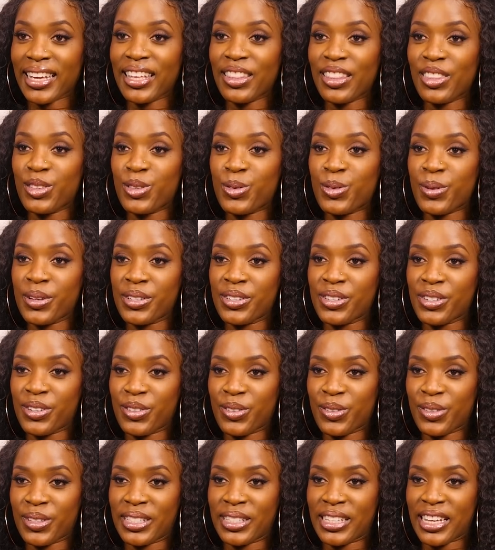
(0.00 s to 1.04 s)
get this question
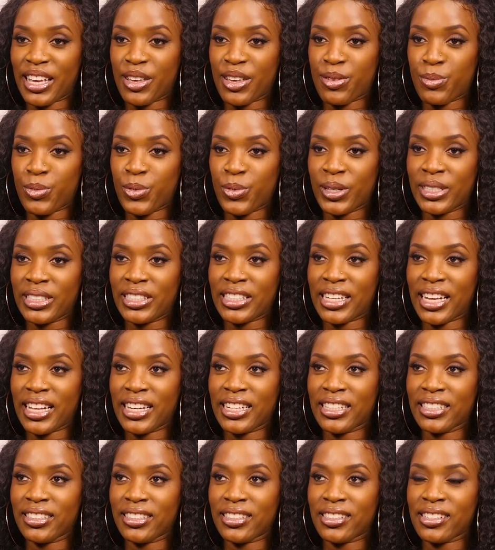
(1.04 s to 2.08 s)
all the time. What
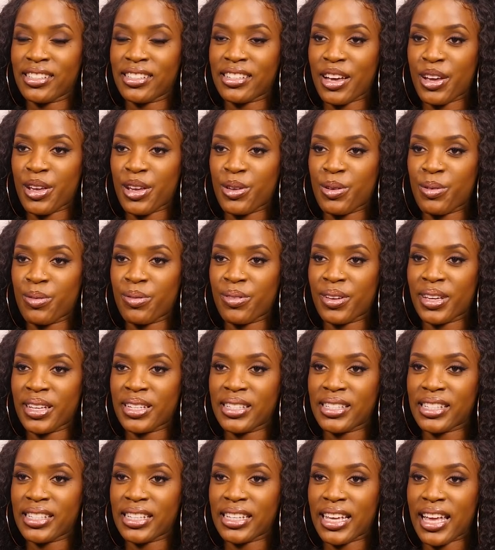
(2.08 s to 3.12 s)
challenges are you
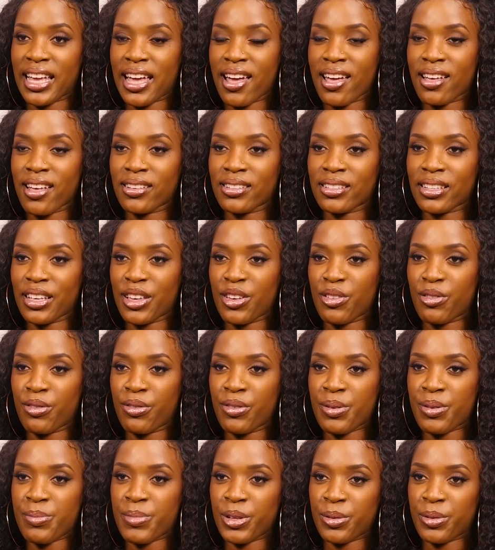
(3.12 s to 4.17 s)
facing as a
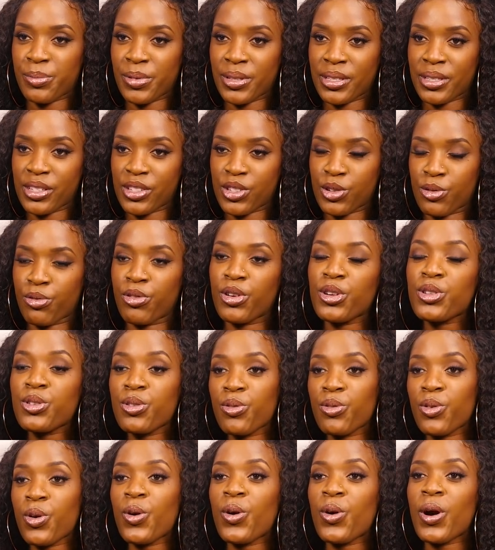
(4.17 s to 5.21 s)
female musician? First
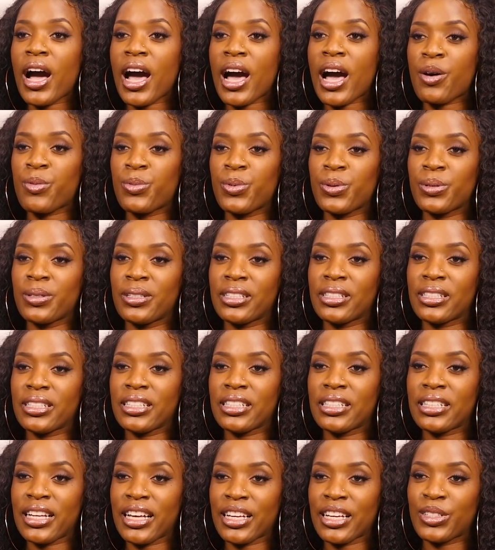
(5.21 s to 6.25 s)
of all, I would
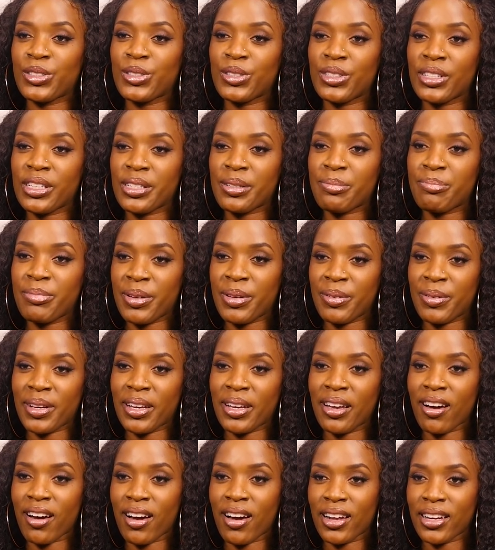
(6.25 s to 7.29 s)
like to just be
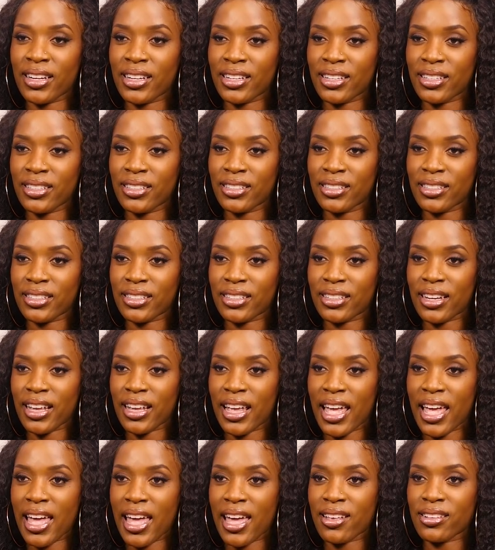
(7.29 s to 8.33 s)
regarded
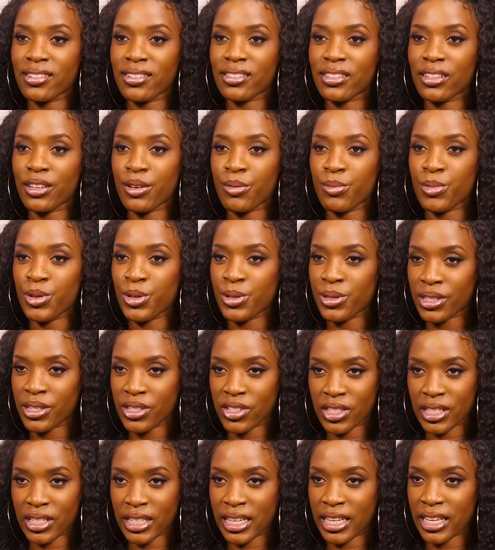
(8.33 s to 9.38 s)
as a
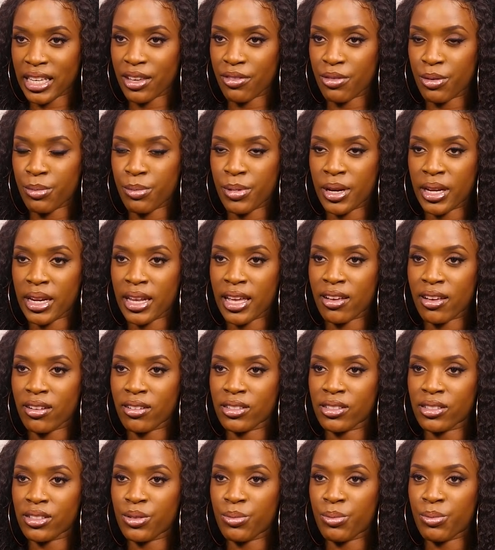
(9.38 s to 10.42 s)
musician like everybody
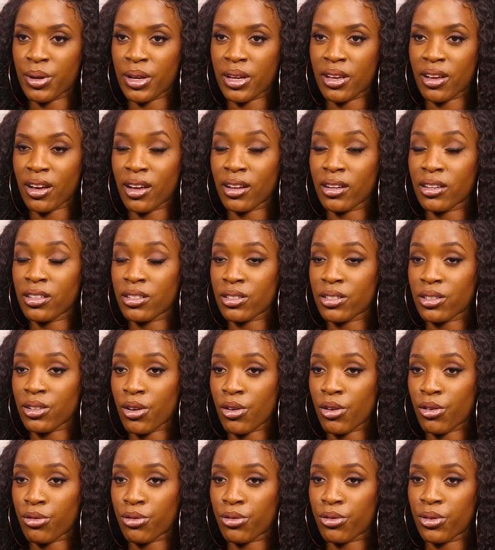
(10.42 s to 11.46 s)
else, regardless
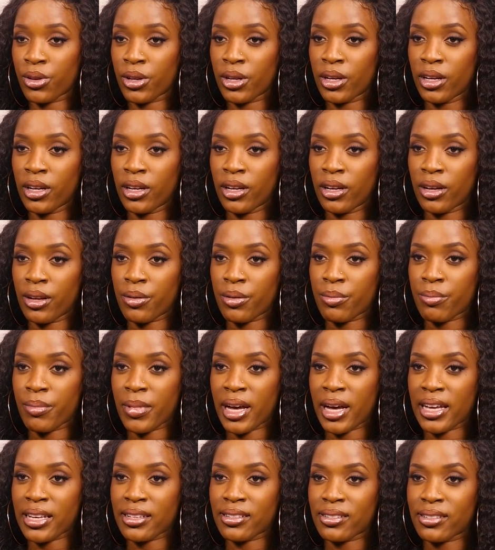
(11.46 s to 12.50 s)
of
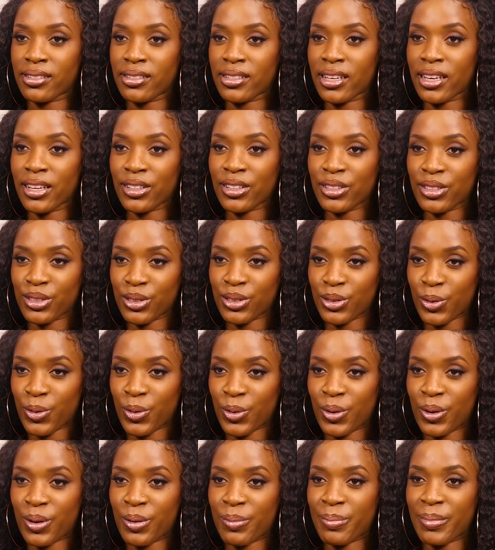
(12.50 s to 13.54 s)
my sex
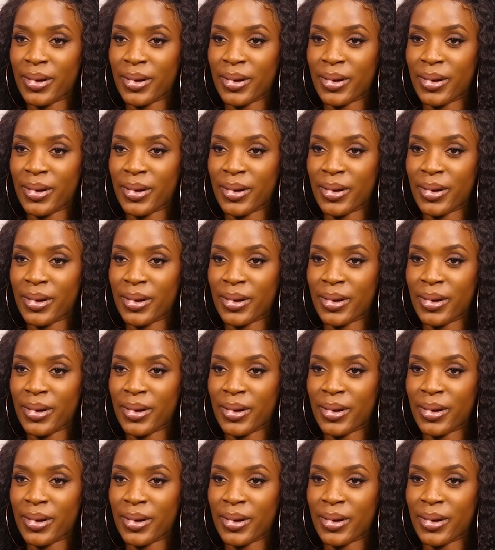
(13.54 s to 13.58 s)
or